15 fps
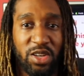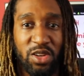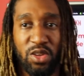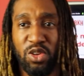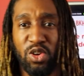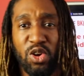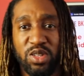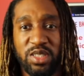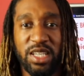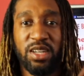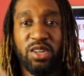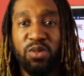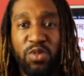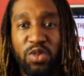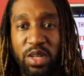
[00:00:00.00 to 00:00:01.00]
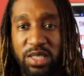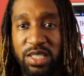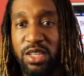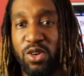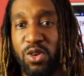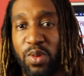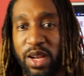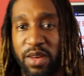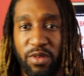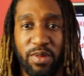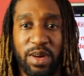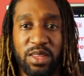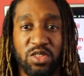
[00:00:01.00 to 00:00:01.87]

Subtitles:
You know, the content community or whatever, right?